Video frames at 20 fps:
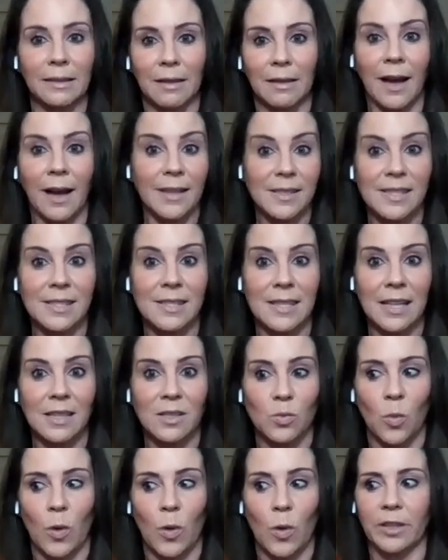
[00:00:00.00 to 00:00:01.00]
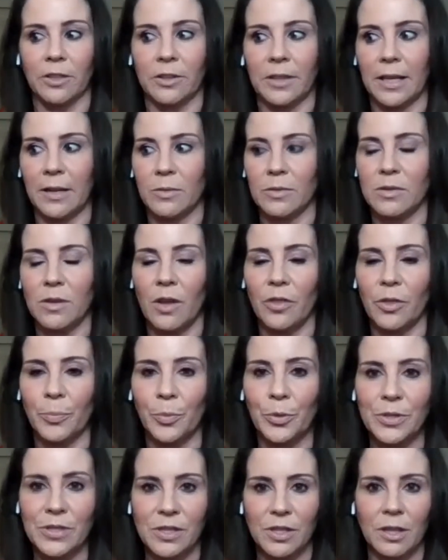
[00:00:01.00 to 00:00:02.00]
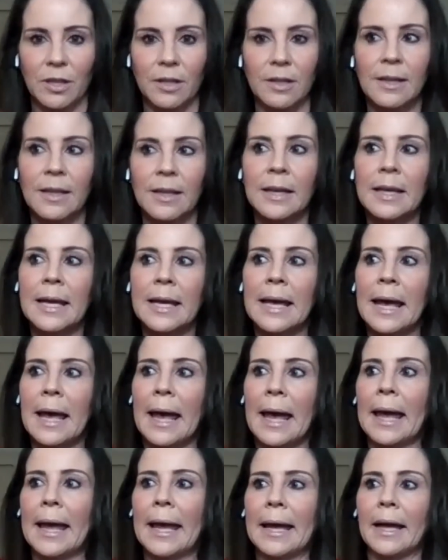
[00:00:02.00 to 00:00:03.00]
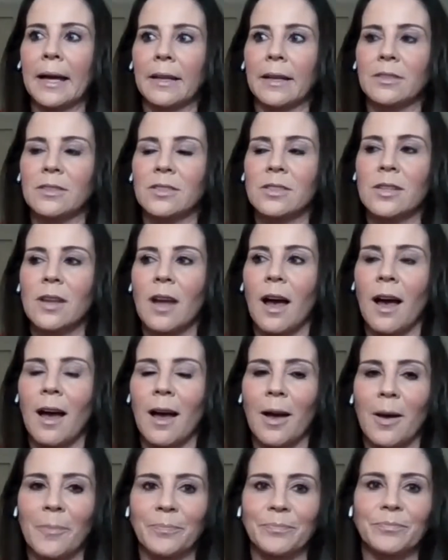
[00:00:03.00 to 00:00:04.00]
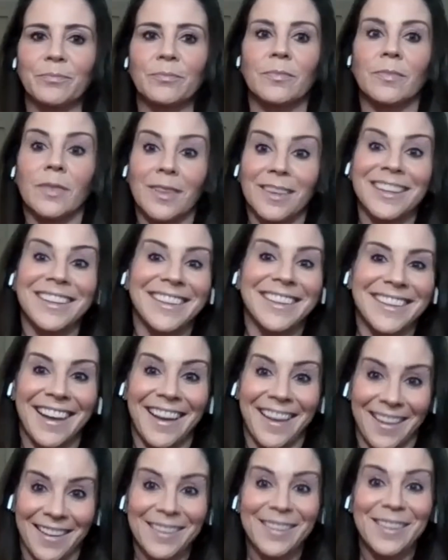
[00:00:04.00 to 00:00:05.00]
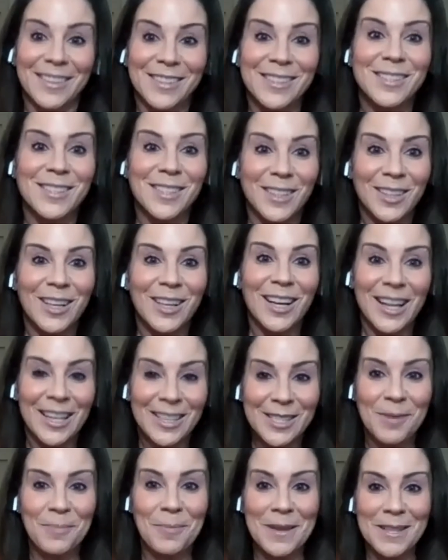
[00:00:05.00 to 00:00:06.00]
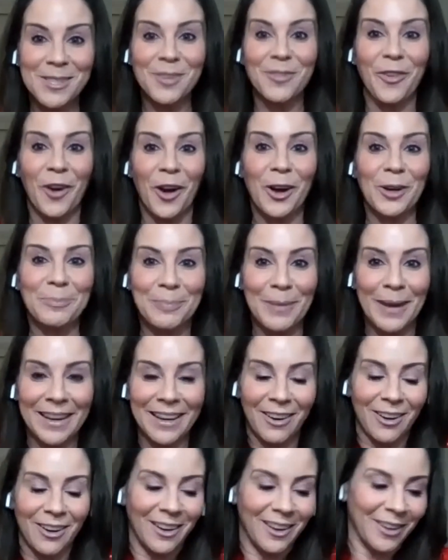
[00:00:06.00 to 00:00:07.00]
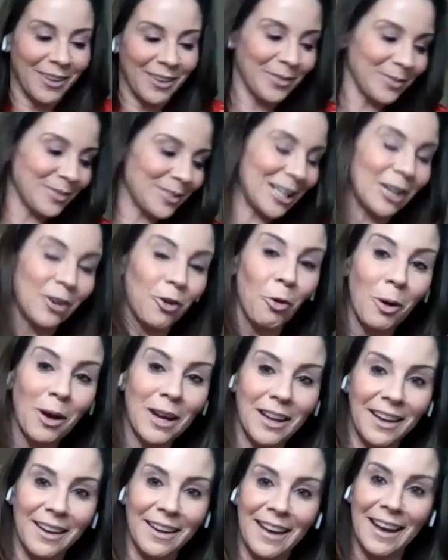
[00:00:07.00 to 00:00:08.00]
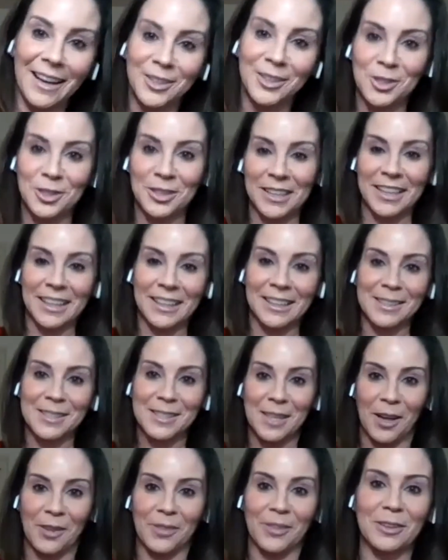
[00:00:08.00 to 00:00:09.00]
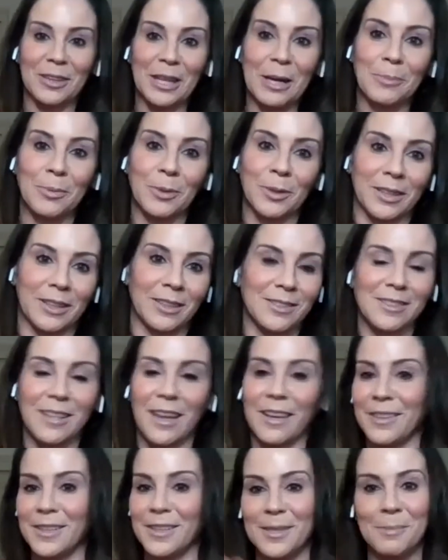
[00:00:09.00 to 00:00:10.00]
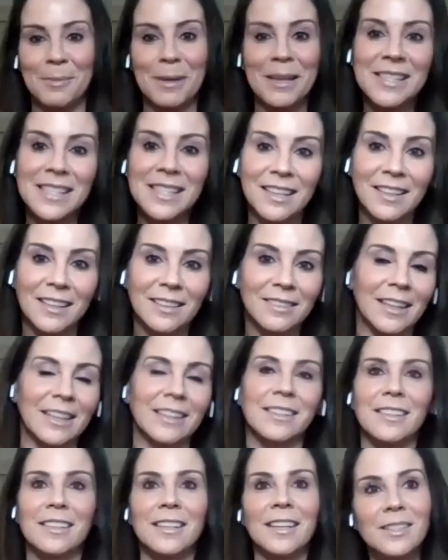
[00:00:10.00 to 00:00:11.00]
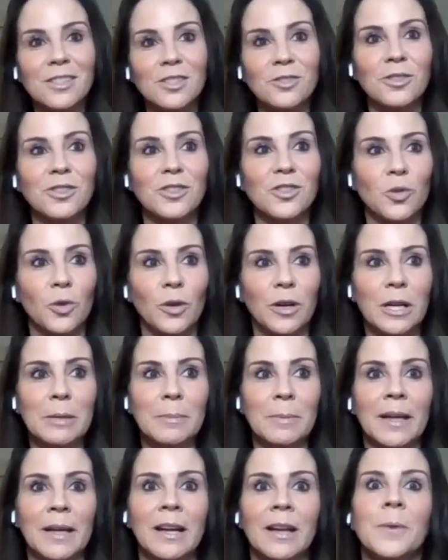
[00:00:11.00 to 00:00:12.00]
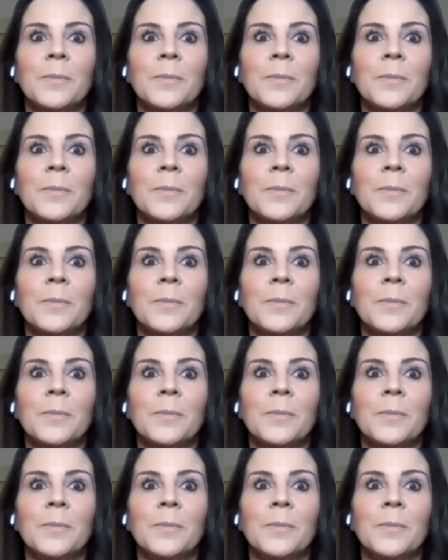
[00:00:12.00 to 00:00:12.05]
high stakes winery. It was called The Prisoner. And yeah, it's a piece of art by De Goya, actually, and it's on the label, and it's got this amazing like history story, but